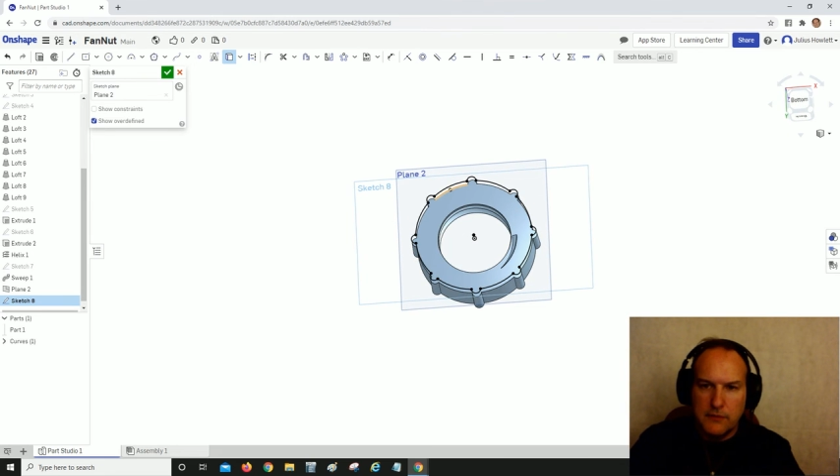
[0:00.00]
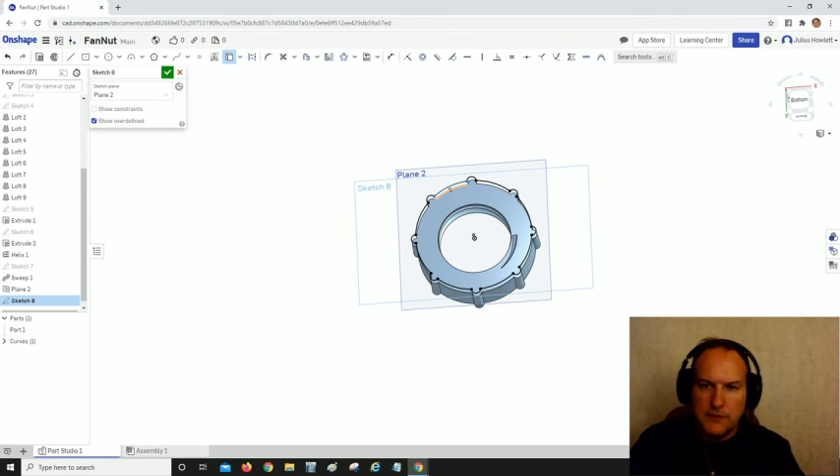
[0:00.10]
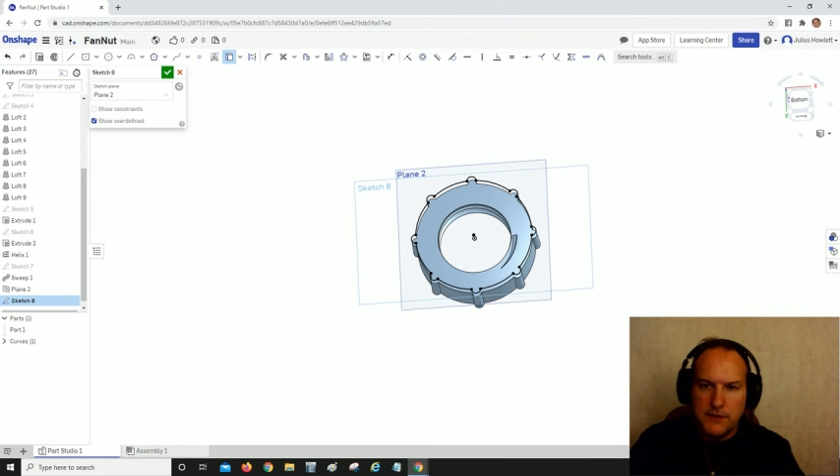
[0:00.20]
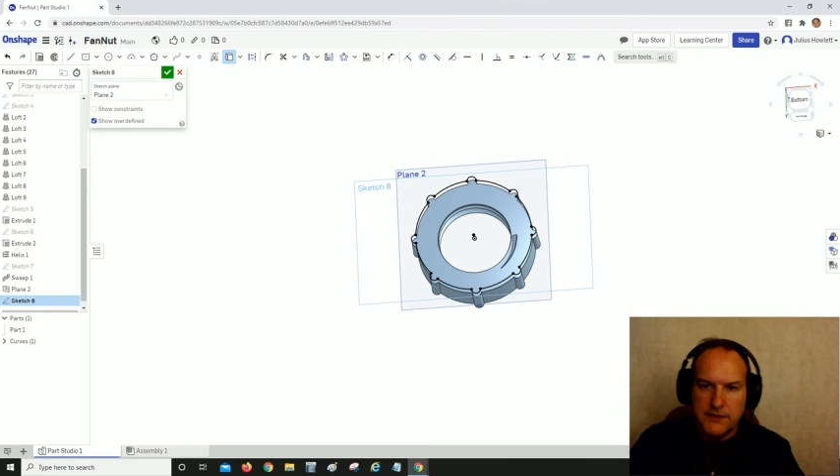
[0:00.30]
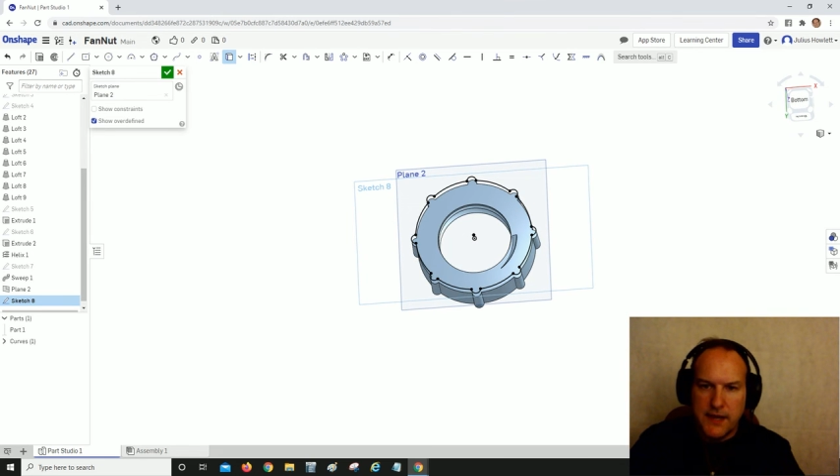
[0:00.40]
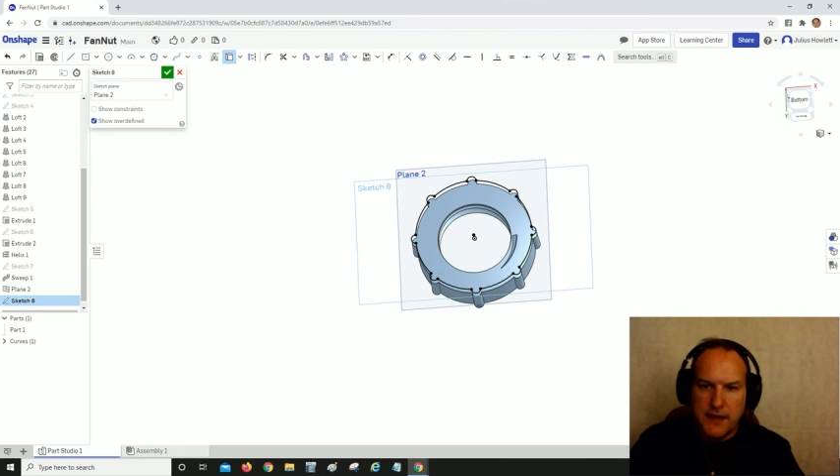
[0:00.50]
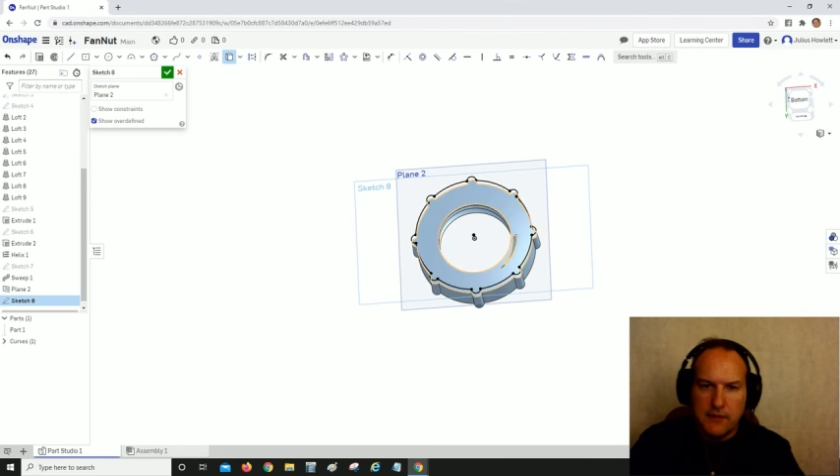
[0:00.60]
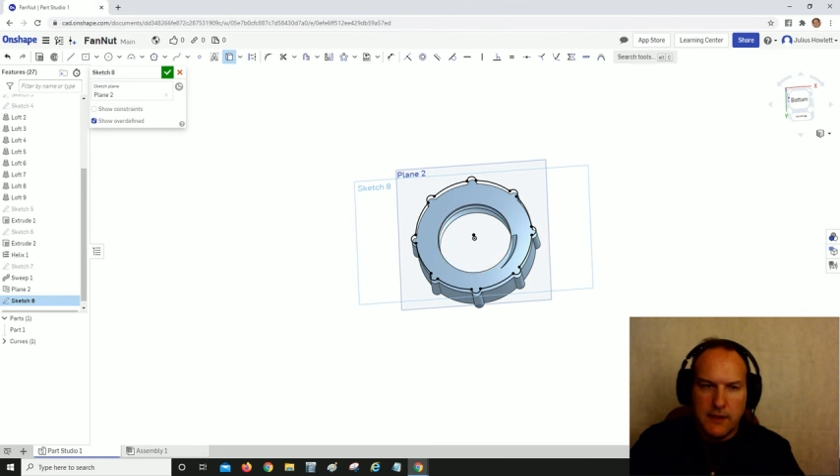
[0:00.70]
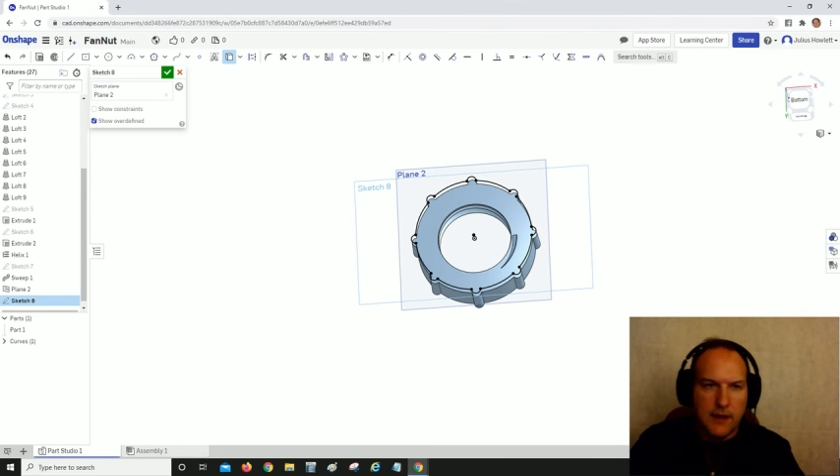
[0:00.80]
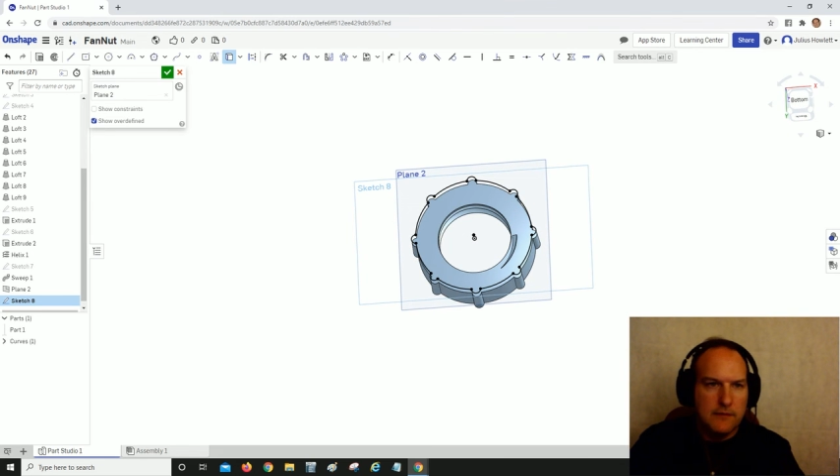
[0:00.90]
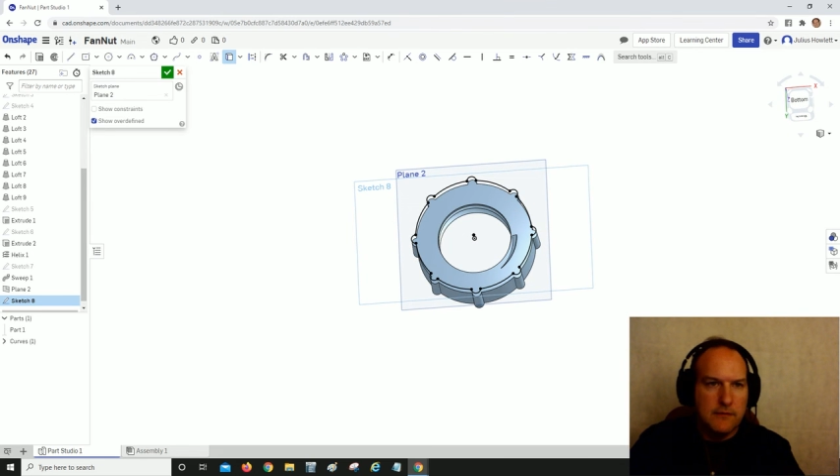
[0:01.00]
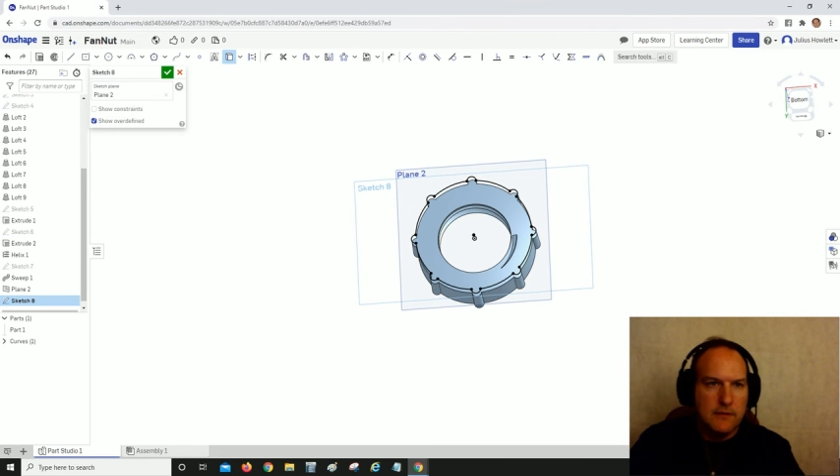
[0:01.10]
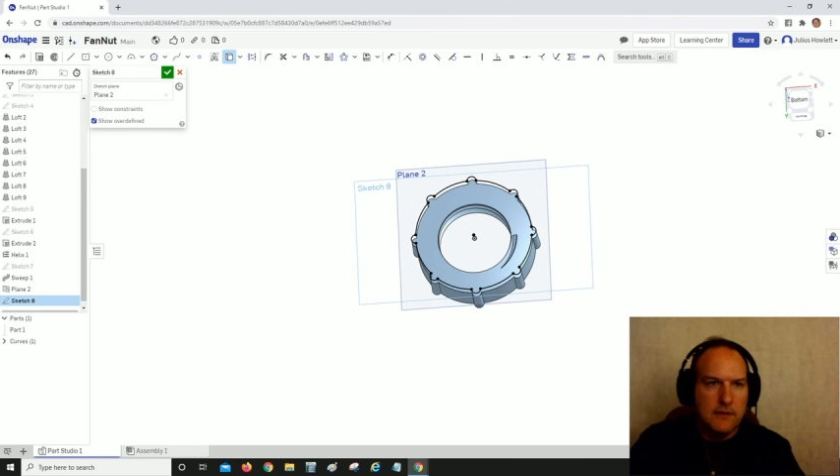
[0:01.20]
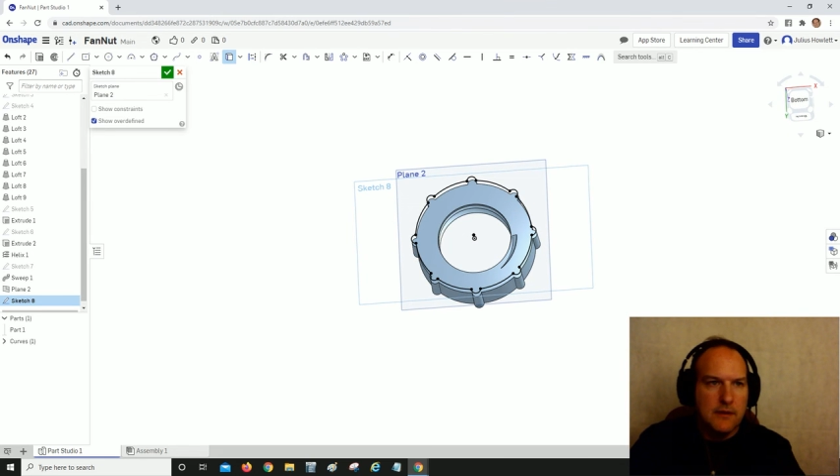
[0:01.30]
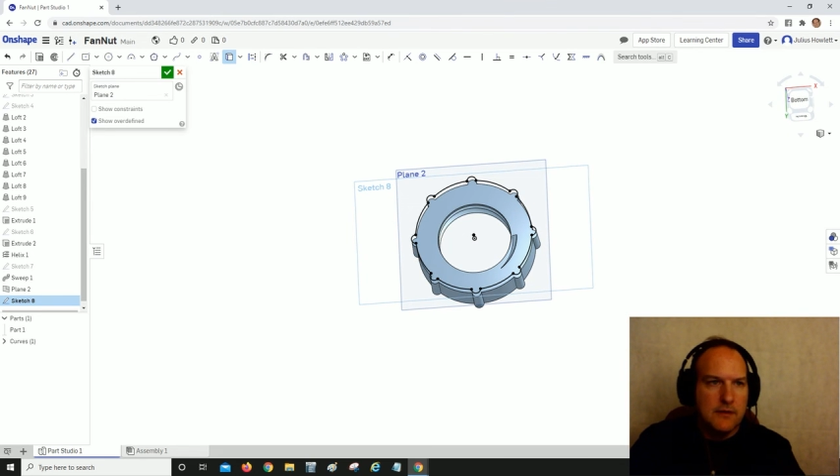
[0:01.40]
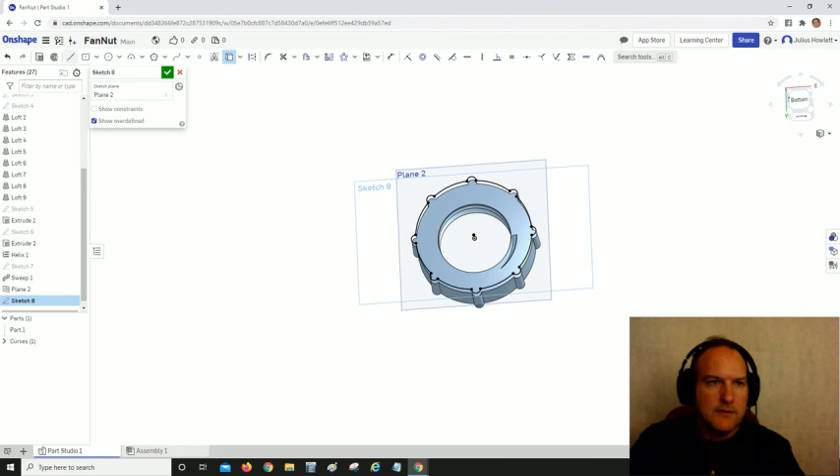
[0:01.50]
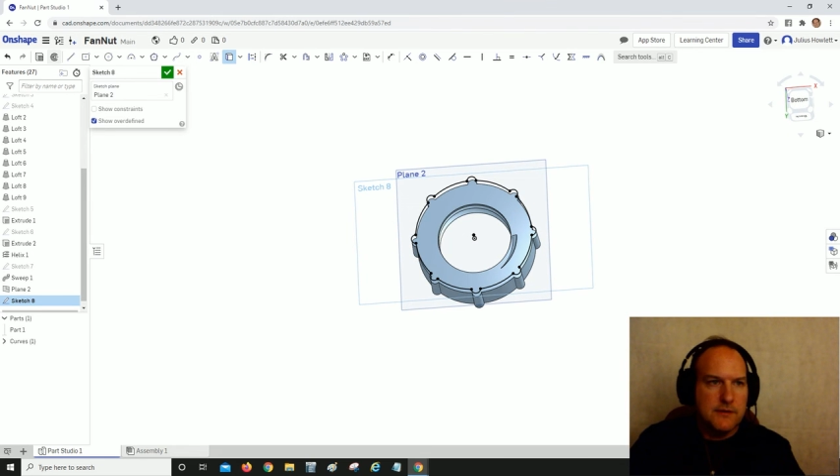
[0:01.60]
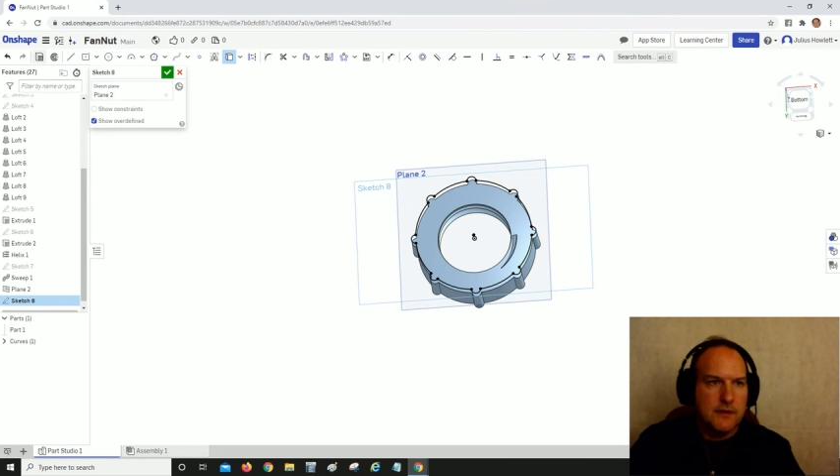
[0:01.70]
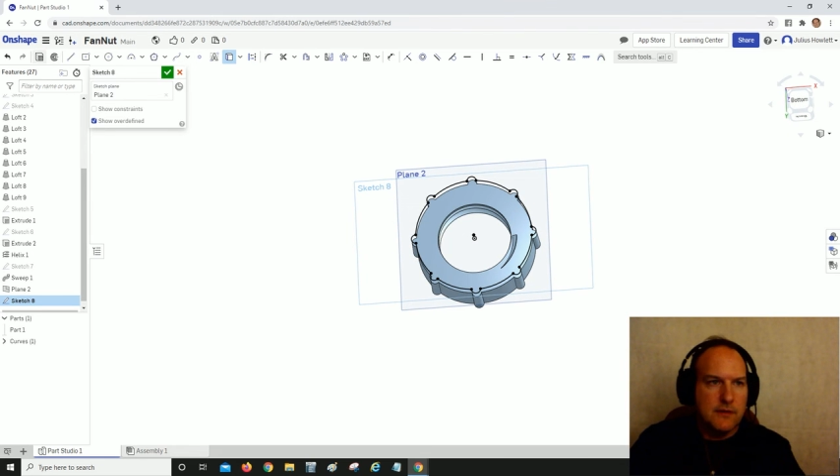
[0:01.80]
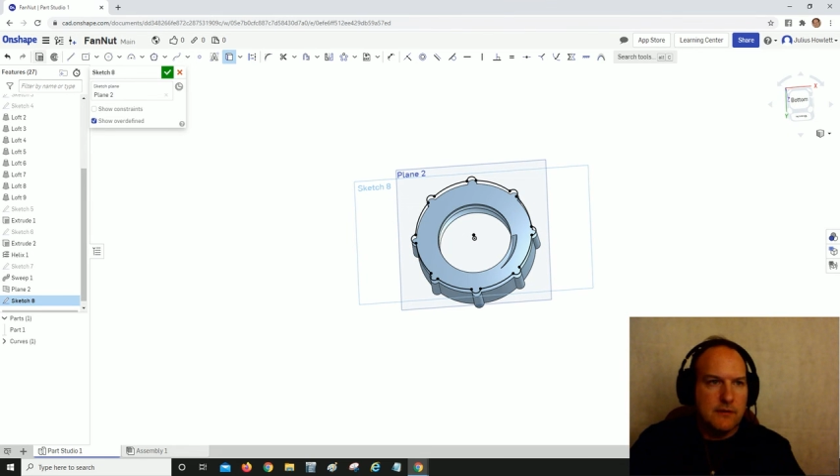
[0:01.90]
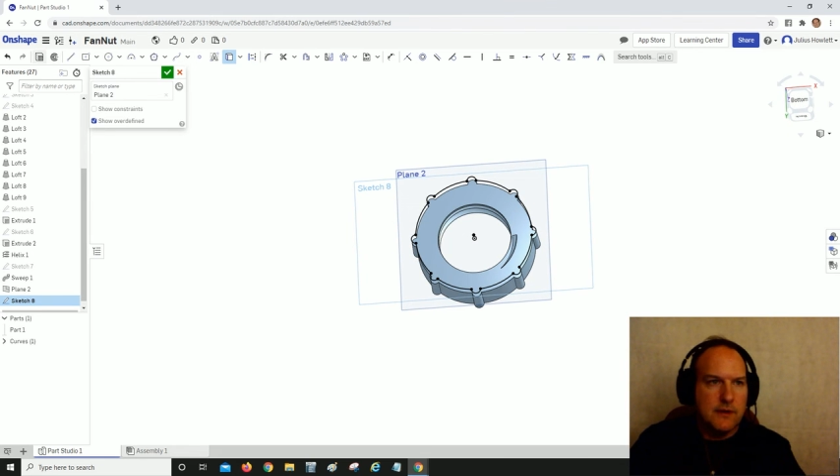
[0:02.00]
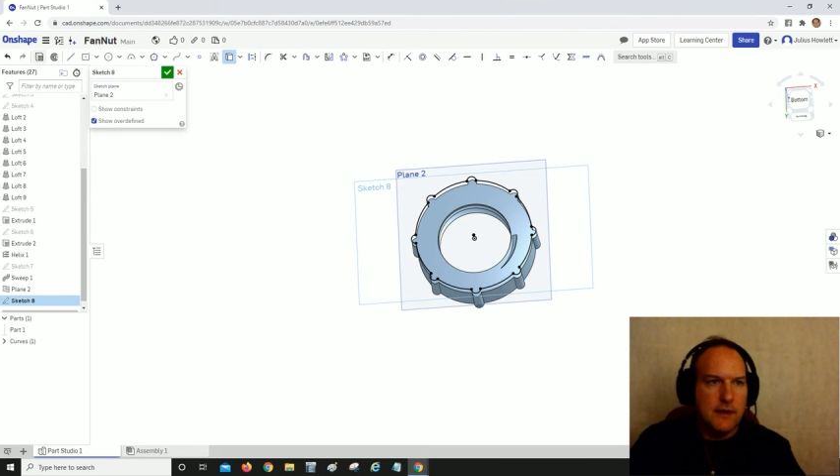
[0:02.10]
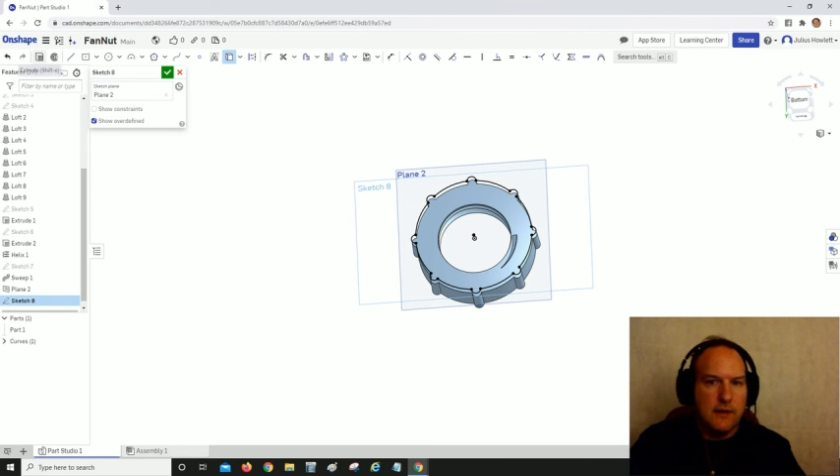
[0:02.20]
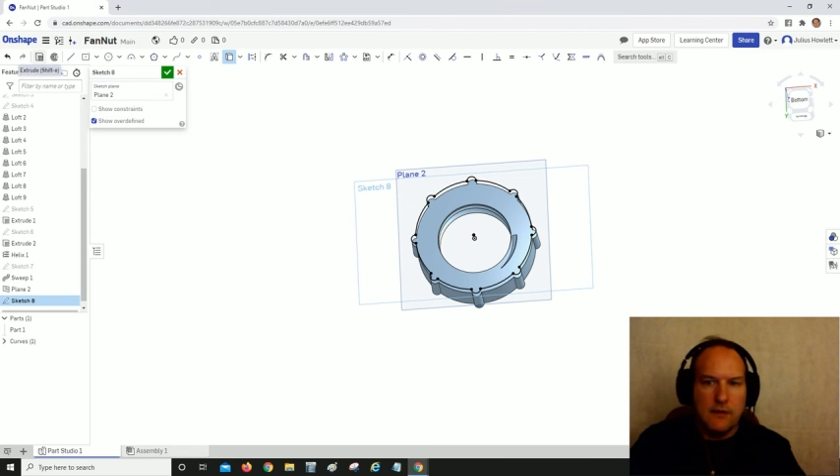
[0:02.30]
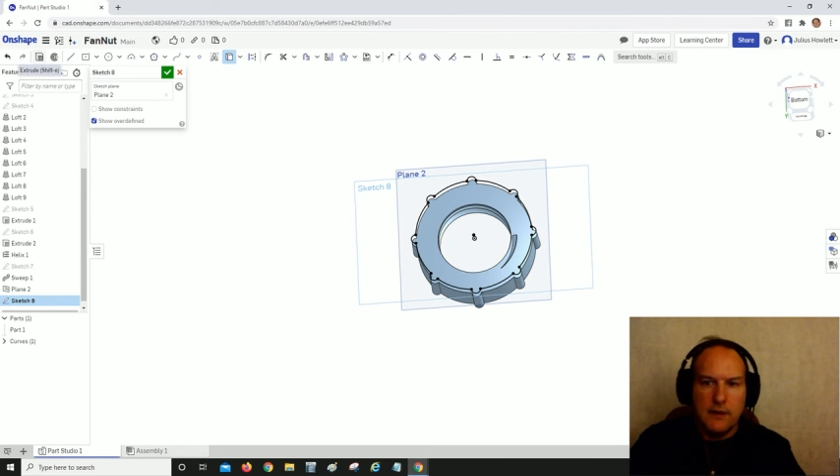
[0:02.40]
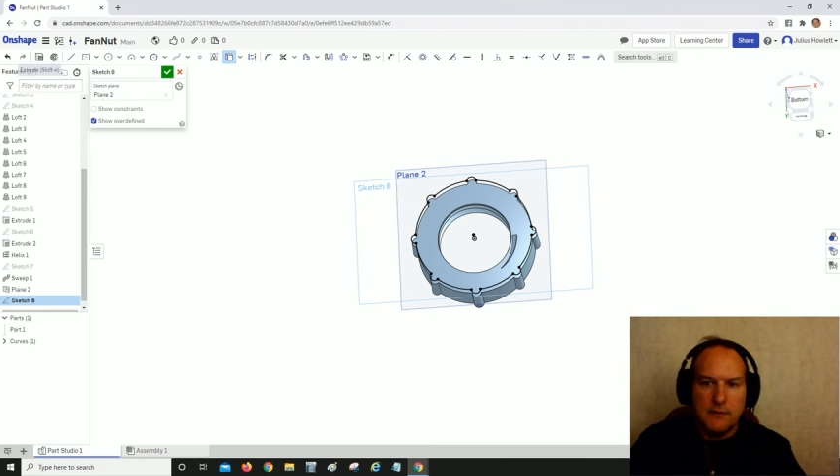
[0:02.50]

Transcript: this outline. So now